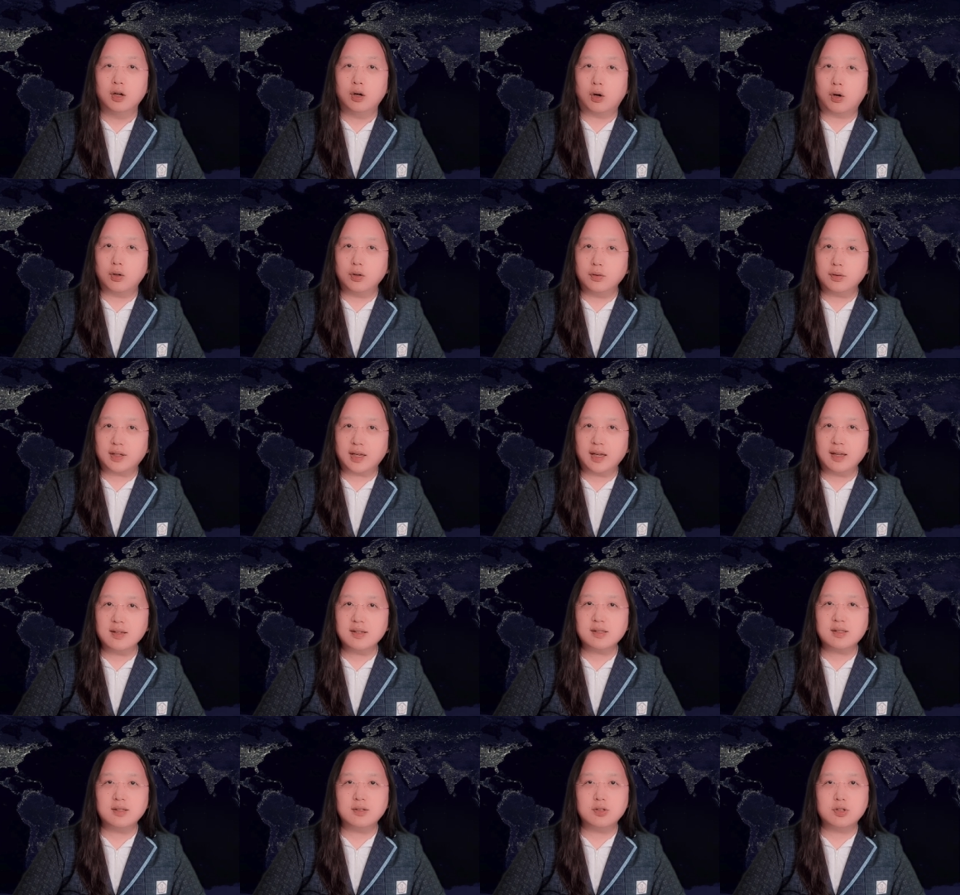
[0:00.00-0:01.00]
or you can
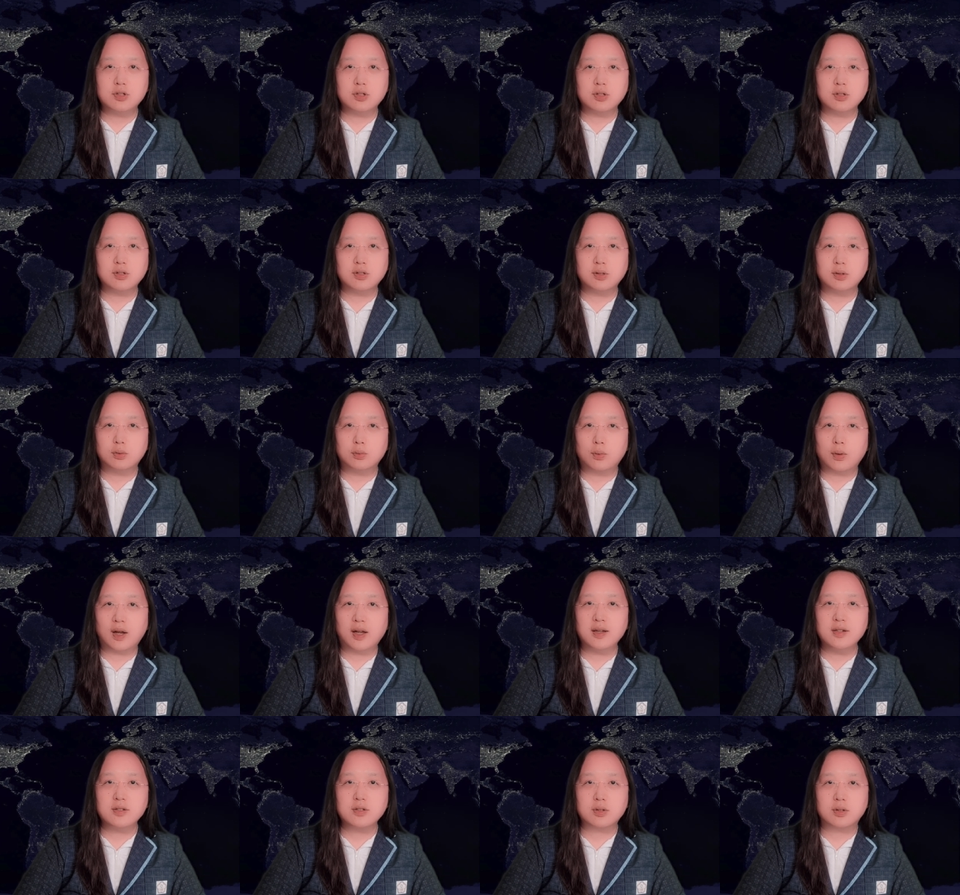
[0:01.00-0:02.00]
still choose to
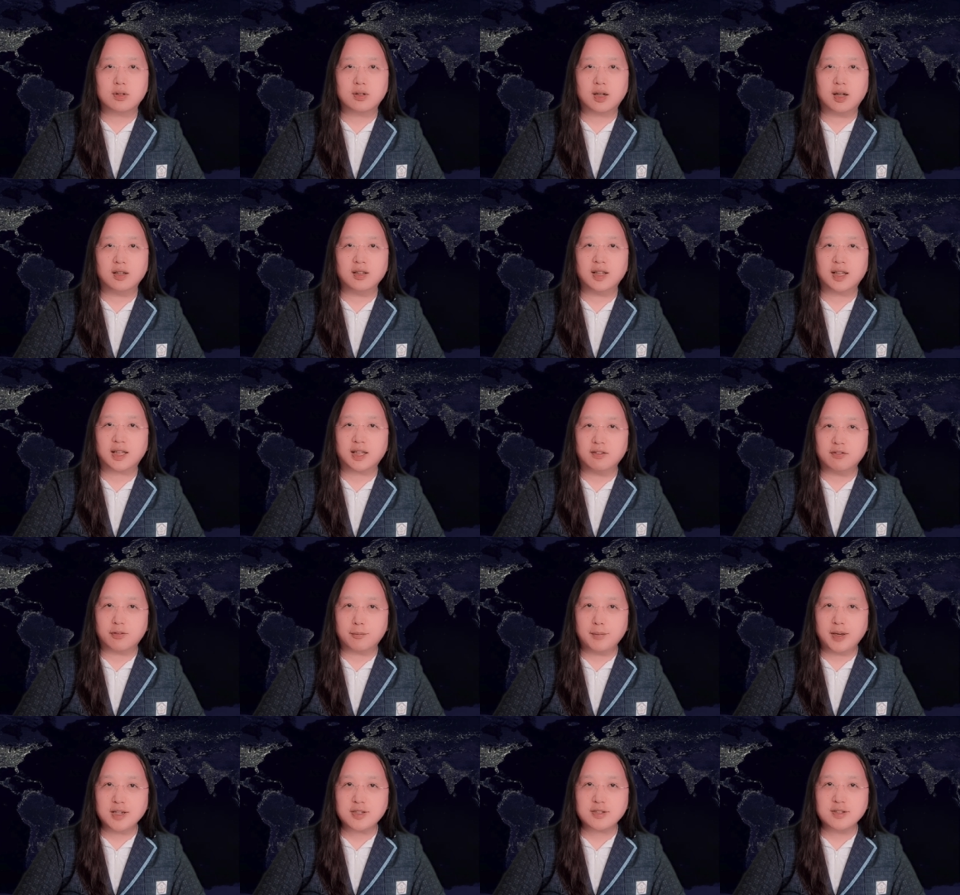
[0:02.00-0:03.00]
write your contact
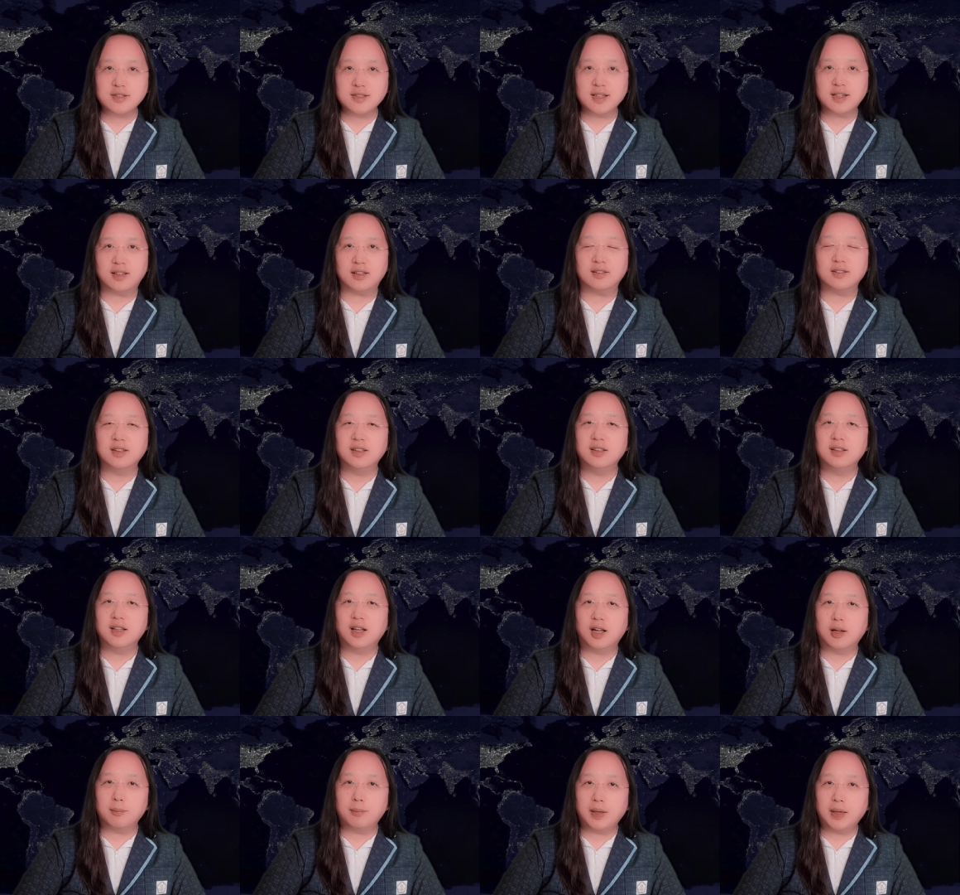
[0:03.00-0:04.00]
information down
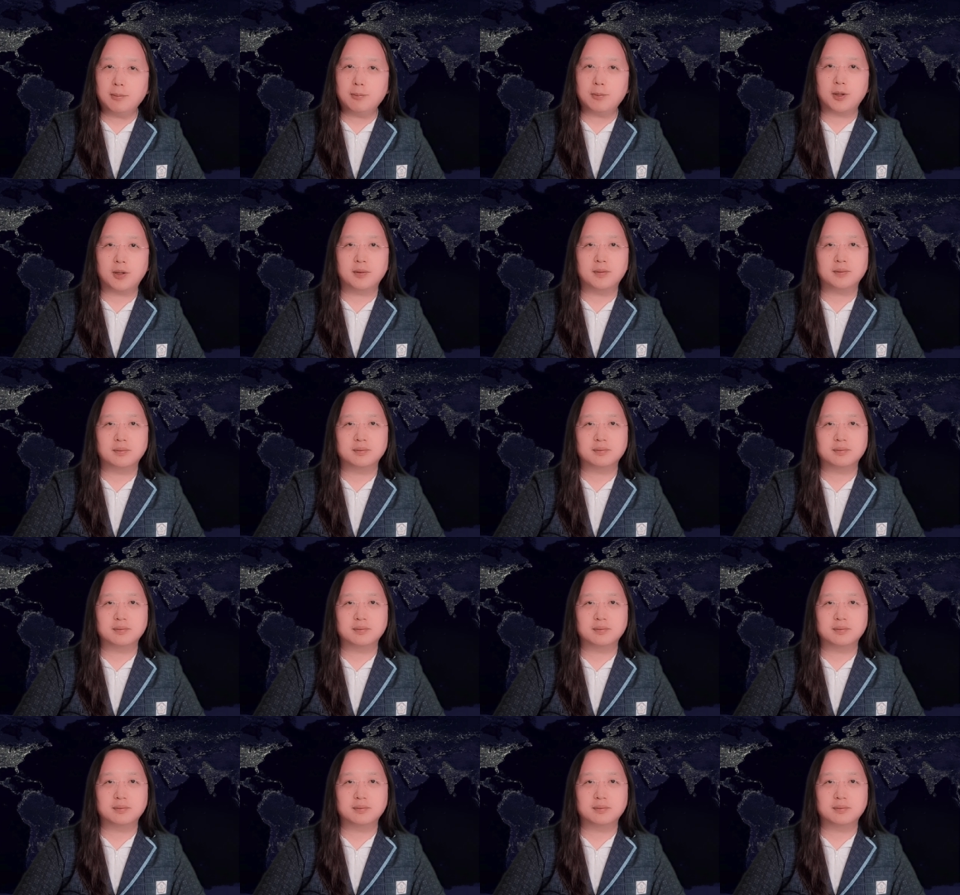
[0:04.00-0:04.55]
on paper.